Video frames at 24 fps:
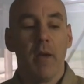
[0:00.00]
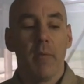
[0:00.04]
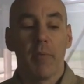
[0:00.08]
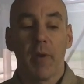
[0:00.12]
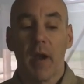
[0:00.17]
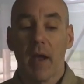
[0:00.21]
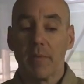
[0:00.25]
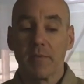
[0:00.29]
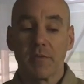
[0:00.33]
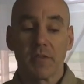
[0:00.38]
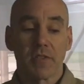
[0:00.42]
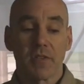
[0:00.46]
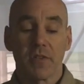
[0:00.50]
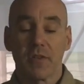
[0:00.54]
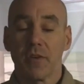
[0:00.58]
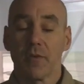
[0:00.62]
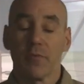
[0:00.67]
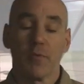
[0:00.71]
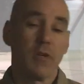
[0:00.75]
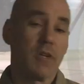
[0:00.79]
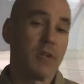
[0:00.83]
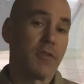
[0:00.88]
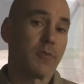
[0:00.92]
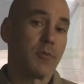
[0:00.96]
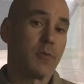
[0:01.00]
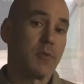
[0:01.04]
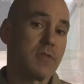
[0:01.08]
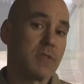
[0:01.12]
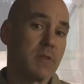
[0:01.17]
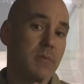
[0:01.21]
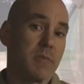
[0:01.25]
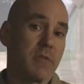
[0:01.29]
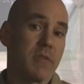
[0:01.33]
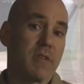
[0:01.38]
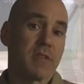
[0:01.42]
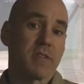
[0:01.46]
But I'm just going to run through
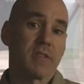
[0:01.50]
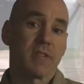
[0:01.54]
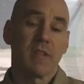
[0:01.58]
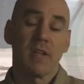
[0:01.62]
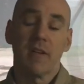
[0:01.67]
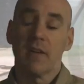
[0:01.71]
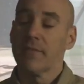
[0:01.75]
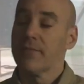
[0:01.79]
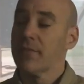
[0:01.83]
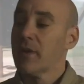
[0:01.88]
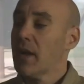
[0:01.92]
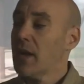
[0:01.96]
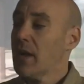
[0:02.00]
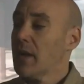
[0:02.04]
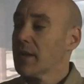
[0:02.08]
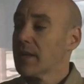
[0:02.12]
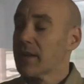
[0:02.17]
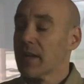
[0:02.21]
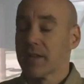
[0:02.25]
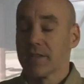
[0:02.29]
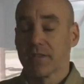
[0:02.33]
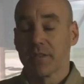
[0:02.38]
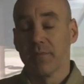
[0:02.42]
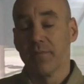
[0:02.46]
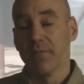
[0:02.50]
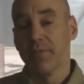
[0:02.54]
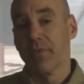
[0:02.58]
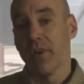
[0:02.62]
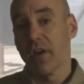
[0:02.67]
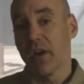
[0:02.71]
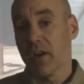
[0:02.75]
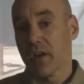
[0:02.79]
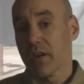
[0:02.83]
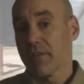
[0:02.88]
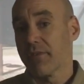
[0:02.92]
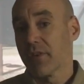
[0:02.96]
some of this stuff. Got some
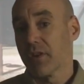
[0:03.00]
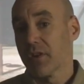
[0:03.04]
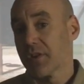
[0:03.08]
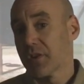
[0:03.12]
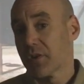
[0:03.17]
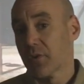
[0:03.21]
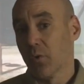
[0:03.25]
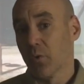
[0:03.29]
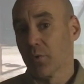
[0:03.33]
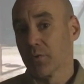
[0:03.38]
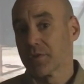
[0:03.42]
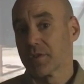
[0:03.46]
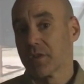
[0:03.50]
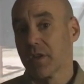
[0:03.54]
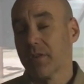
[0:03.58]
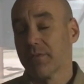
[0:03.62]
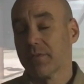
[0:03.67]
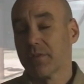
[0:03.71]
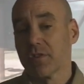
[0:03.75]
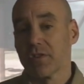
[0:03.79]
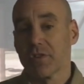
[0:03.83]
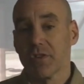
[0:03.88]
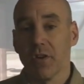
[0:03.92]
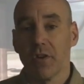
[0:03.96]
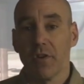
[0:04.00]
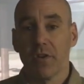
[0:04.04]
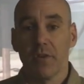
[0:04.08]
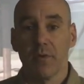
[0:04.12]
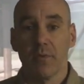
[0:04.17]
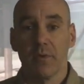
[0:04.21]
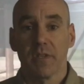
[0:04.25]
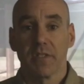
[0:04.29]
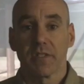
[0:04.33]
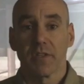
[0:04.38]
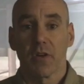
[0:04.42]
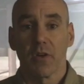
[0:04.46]
very cool stuff to show
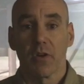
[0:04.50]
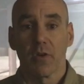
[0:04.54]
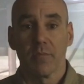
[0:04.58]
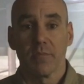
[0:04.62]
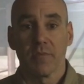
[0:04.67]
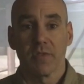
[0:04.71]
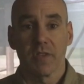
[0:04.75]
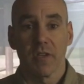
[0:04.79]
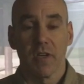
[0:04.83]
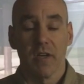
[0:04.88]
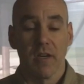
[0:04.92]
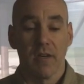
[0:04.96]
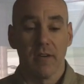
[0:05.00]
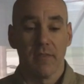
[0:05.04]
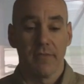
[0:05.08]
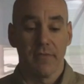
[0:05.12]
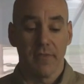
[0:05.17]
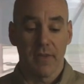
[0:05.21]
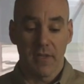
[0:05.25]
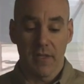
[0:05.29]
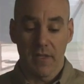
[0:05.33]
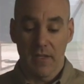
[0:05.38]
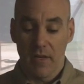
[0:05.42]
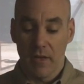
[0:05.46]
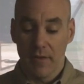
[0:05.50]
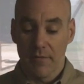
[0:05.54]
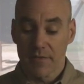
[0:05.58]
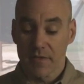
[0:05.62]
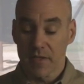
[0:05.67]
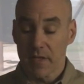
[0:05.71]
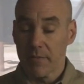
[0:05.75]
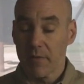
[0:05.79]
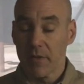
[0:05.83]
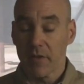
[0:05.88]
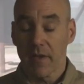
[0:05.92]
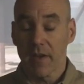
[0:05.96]
you in terms of
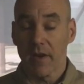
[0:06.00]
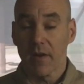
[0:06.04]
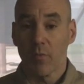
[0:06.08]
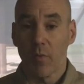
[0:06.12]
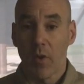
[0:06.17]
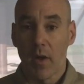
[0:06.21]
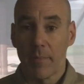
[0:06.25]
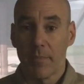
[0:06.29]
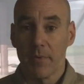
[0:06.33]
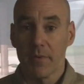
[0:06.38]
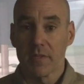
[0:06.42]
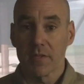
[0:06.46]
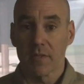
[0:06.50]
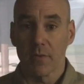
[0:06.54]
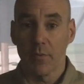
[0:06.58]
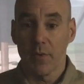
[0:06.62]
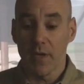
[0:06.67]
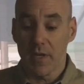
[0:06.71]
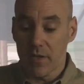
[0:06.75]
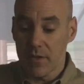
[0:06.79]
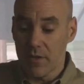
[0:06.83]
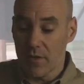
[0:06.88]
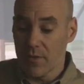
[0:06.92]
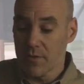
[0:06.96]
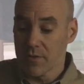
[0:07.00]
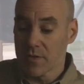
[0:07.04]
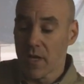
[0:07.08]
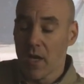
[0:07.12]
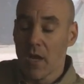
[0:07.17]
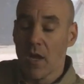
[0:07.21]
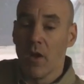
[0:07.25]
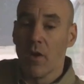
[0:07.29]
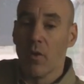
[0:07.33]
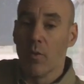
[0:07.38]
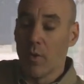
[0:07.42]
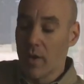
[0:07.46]
simulated weapons that we can use.
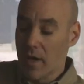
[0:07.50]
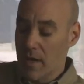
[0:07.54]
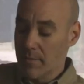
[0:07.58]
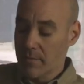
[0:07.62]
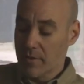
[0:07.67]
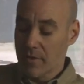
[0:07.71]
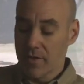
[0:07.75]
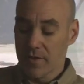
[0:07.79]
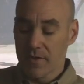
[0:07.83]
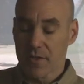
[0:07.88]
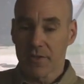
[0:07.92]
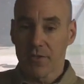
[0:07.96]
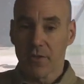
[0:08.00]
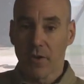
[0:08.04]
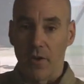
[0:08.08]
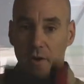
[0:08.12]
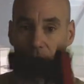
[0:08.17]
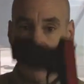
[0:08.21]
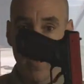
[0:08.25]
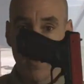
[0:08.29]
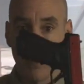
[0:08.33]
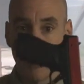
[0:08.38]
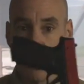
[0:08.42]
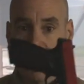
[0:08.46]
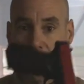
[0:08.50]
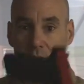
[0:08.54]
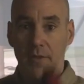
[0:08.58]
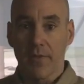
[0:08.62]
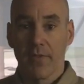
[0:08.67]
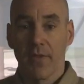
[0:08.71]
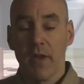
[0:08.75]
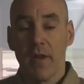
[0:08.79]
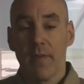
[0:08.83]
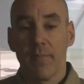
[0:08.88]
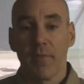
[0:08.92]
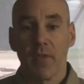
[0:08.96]
What I'm going to start out
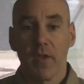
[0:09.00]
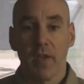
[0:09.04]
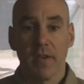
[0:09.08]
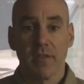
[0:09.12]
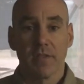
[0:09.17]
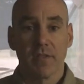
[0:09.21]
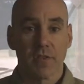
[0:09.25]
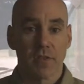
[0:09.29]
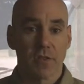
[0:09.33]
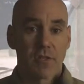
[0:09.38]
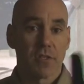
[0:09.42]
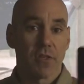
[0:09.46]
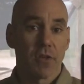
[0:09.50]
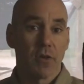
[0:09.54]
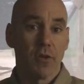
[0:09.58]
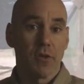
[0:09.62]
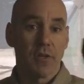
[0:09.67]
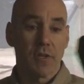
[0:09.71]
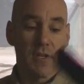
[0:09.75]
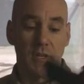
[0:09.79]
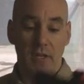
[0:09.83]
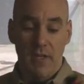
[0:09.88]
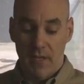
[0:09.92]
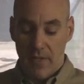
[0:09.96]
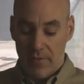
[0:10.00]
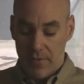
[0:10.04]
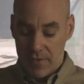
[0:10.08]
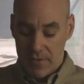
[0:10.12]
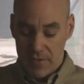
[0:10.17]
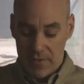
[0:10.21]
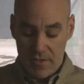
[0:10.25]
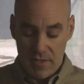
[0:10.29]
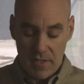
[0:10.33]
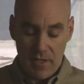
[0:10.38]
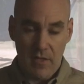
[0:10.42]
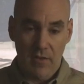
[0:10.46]
with is a SIRT gun.
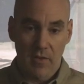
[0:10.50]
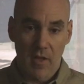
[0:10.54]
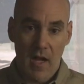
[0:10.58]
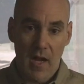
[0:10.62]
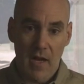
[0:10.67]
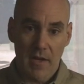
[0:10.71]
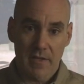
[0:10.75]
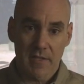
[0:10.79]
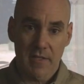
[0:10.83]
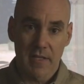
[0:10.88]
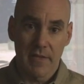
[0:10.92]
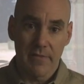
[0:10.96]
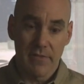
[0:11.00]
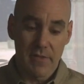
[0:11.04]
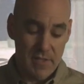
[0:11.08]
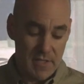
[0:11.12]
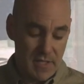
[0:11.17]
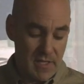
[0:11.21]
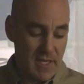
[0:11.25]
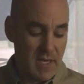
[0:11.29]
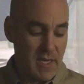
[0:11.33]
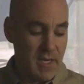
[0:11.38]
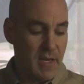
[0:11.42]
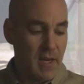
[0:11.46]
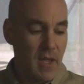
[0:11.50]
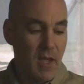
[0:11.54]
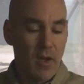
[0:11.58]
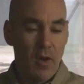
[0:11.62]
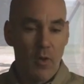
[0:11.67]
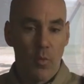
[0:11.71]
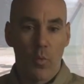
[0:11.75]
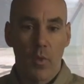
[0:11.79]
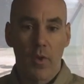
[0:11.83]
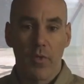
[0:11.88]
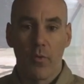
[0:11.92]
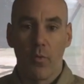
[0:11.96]
This is a Glock 17
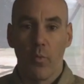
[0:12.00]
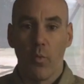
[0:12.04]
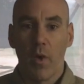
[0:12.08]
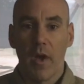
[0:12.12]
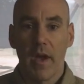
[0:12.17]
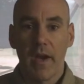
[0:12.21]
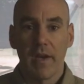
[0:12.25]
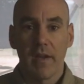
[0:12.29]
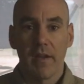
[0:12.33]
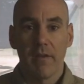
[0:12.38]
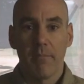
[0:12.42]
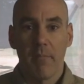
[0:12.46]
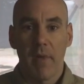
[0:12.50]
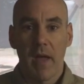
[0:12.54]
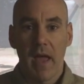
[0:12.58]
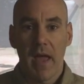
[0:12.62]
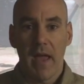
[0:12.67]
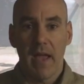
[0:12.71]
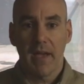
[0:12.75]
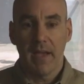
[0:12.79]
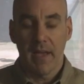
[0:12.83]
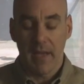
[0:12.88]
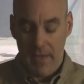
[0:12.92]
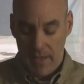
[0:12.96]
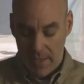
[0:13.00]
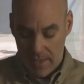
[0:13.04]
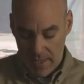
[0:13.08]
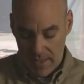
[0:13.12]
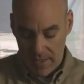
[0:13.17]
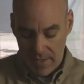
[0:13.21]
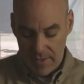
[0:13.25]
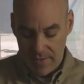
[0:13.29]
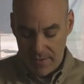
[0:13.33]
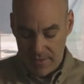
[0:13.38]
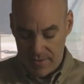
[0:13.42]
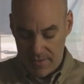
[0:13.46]
with a weighted mag in it.
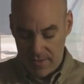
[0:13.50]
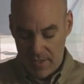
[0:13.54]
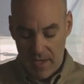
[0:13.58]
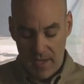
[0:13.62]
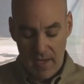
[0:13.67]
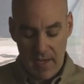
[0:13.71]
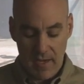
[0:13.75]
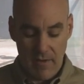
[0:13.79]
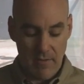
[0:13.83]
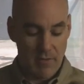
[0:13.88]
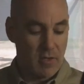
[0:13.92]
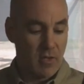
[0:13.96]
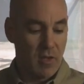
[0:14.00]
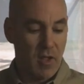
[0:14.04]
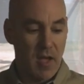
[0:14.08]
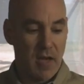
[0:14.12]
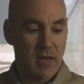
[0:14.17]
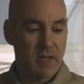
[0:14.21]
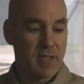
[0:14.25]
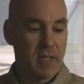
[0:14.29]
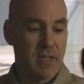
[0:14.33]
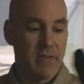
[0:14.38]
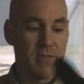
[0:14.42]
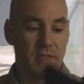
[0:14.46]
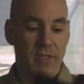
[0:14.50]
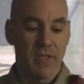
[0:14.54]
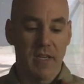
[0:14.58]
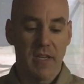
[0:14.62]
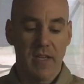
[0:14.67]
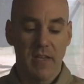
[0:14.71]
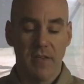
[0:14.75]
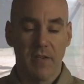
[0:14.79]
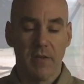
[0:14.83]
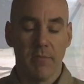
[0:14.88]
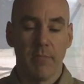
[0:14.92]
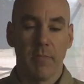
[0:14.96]
It is a Glock
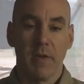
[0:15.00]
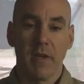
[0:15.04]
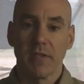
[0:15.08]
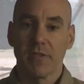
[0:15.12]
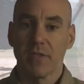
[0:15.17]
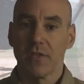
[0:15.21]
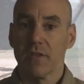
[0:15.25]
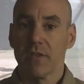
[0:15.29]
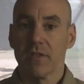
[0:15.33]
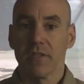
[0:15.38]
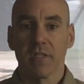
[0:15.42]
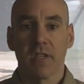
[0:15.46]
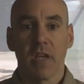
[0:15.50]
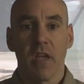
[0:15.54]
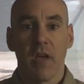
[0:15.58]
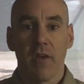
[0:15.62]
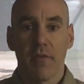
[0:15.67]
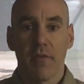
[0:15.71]
17 dimensions,